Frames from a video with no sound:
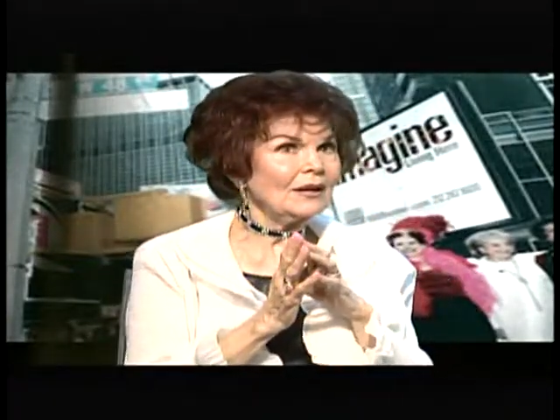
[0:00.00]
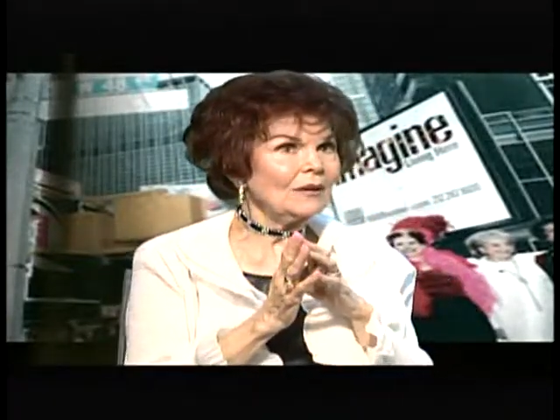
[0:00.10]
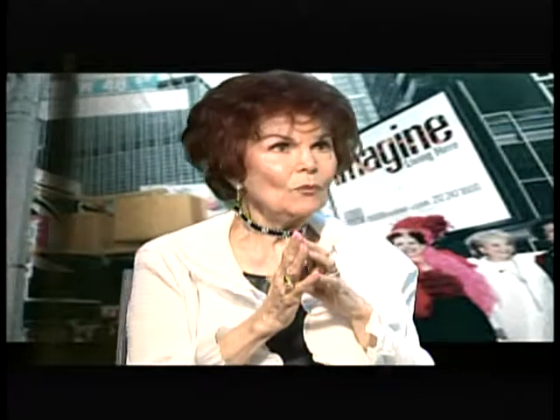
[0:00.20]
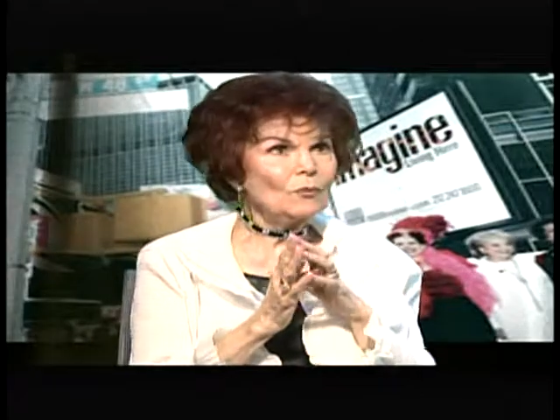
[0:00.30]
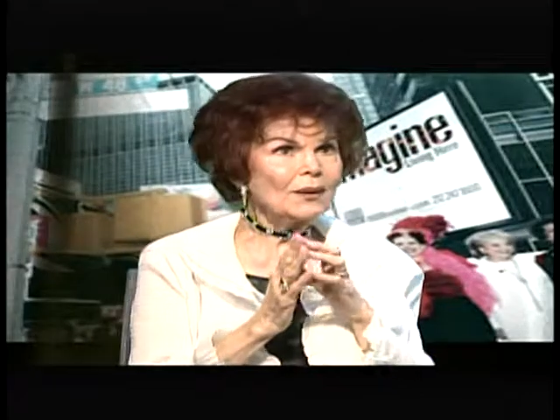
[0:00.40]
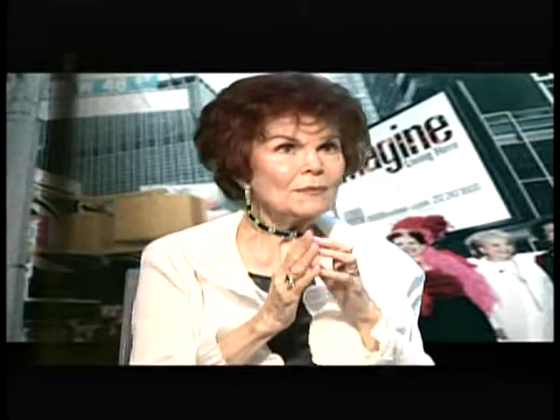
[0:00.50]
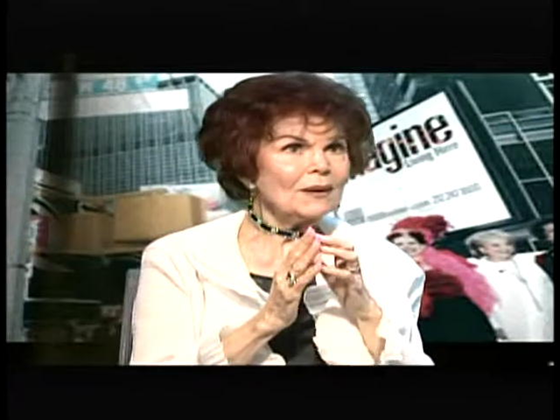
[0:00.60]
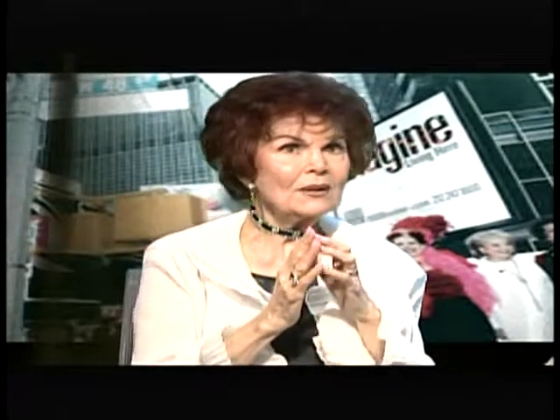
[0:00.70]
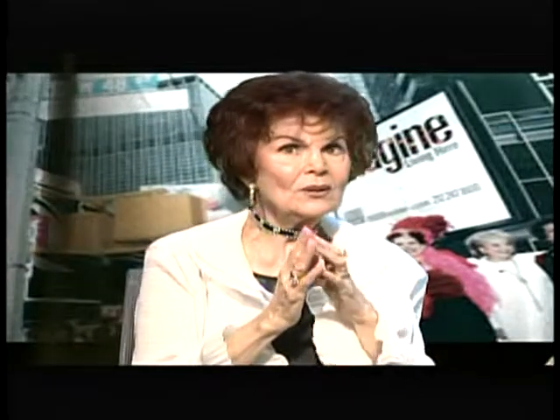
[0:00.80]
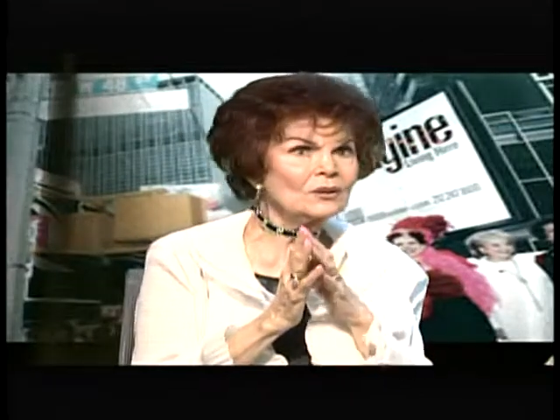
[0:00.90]
when am I
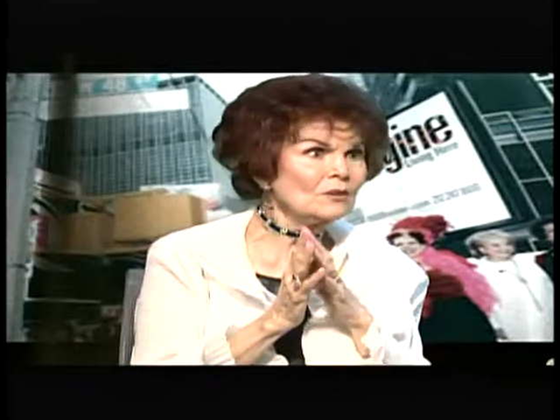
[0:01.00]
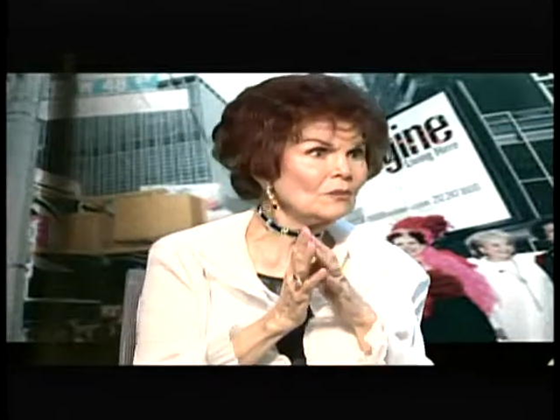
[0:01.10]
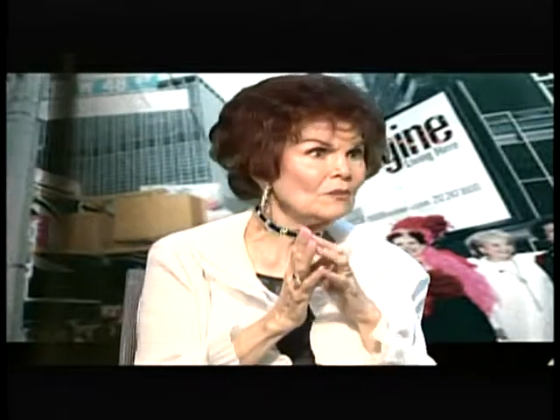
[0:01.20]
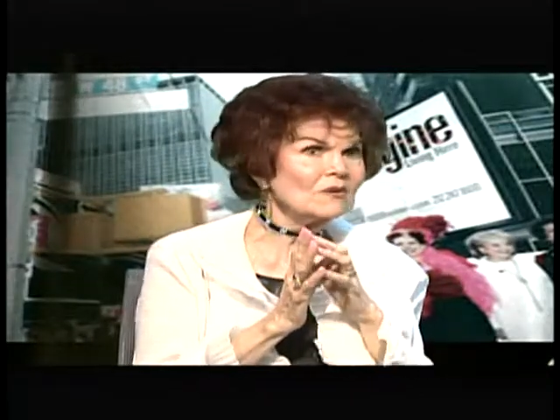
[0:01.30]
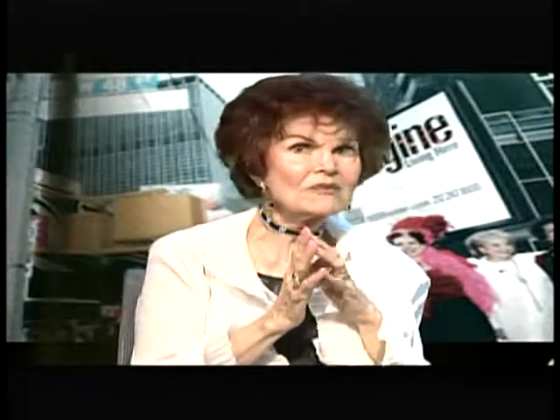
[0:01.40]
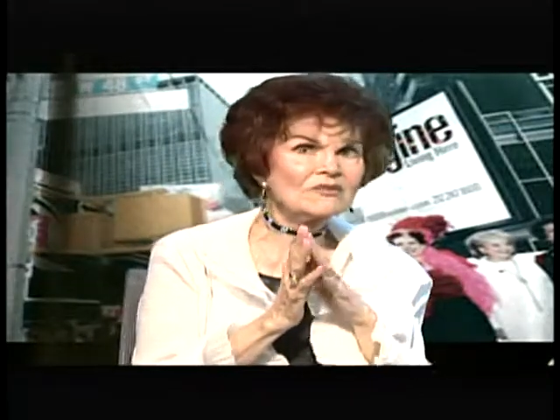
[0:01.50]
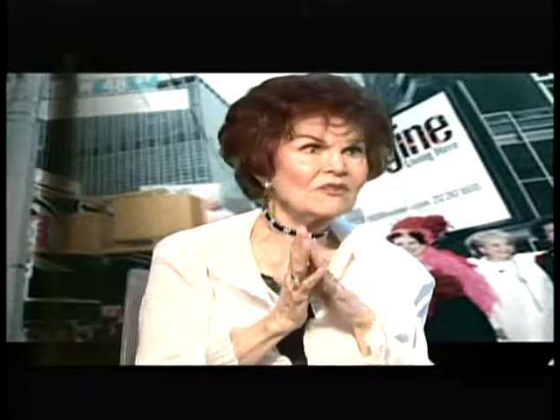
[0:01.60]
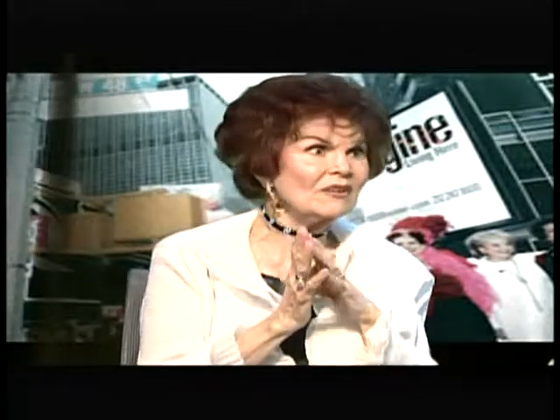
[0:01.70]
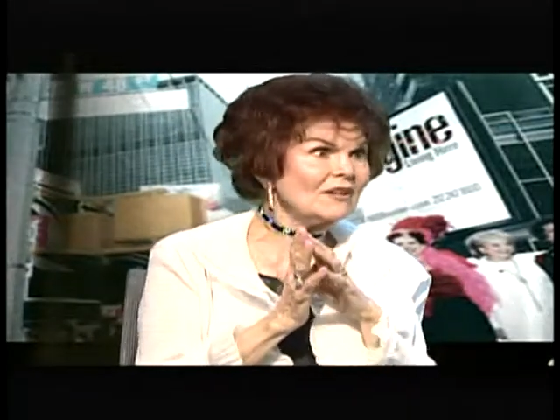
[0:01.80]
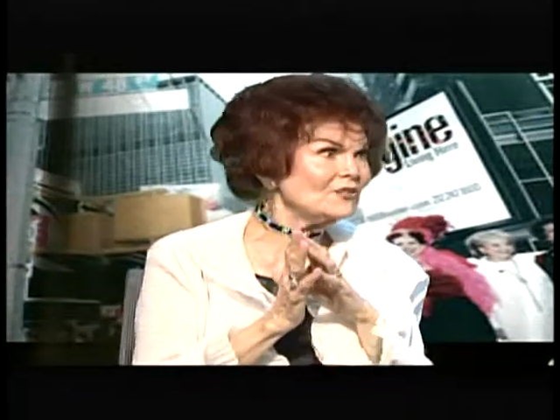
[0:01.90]
going to go to Mars for
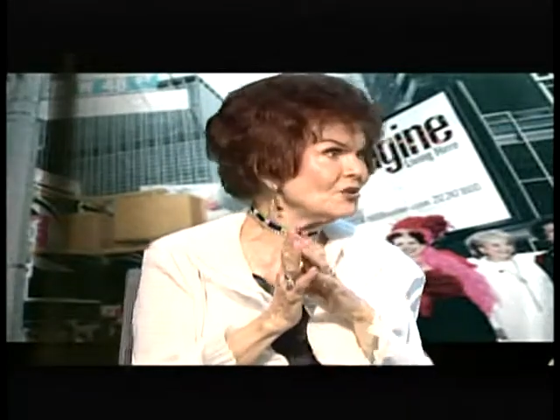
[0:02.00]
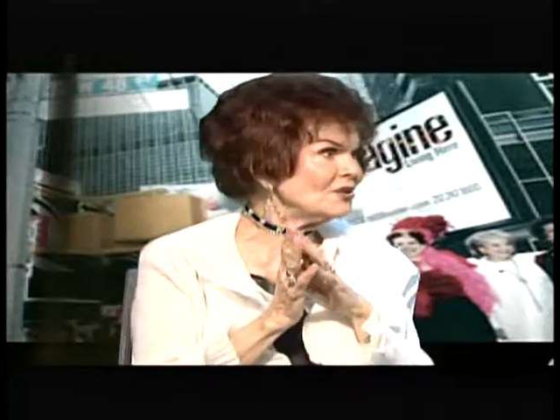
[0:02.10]
lunch?